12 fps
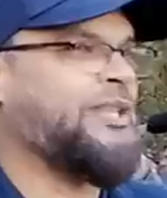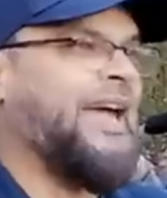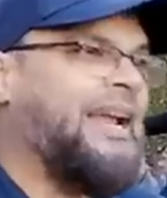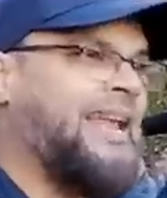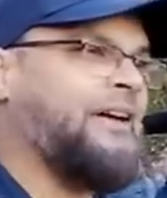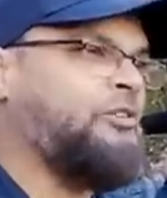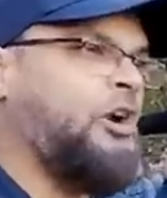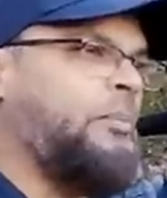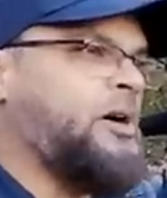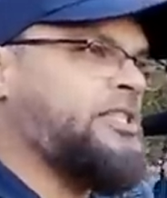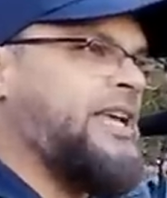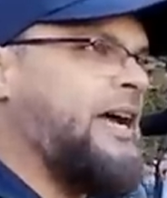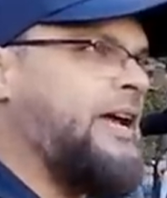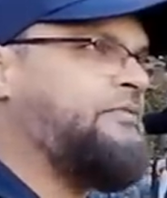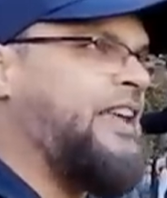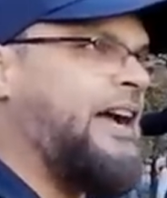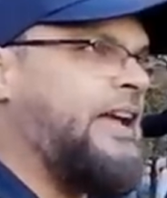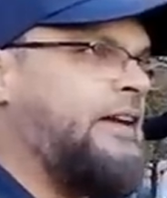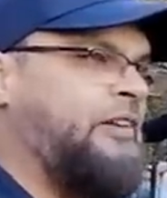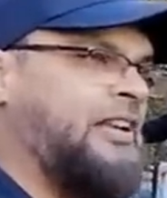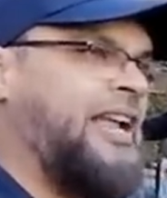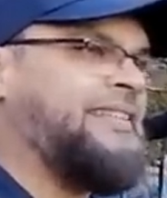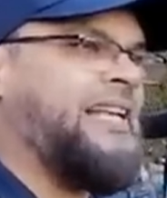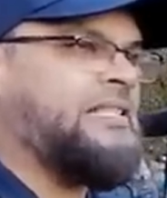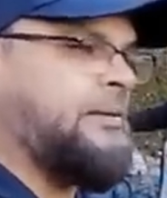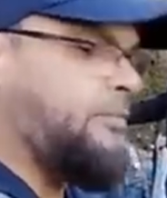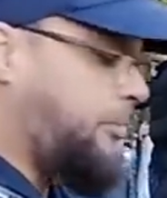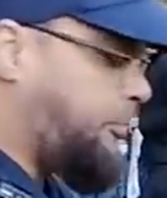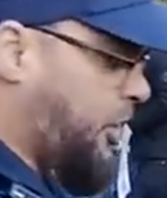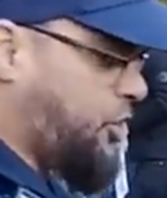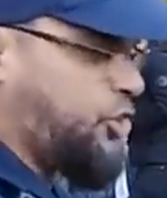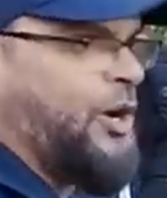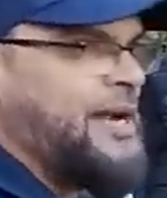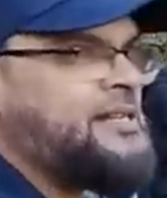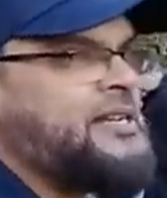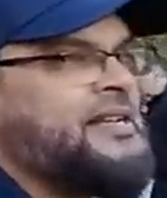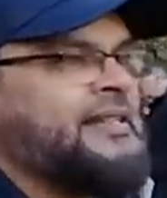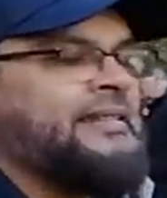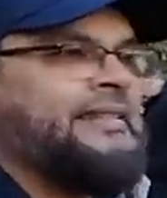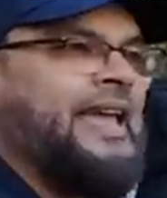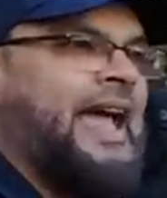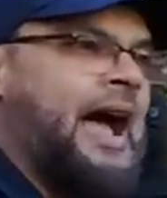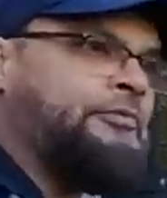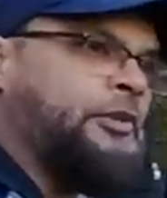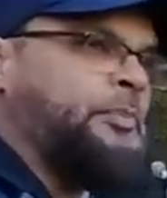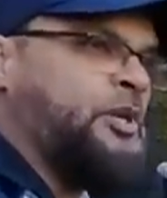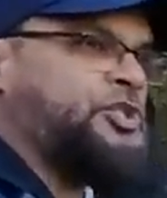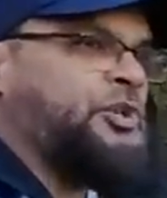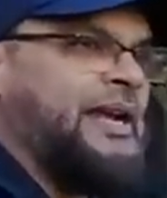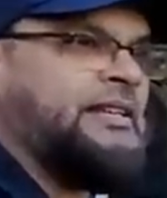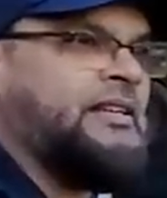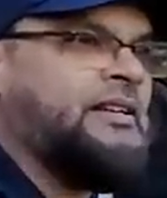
they are like robots. They, if, they, if Allah tells them to prostrate, they have to prostrate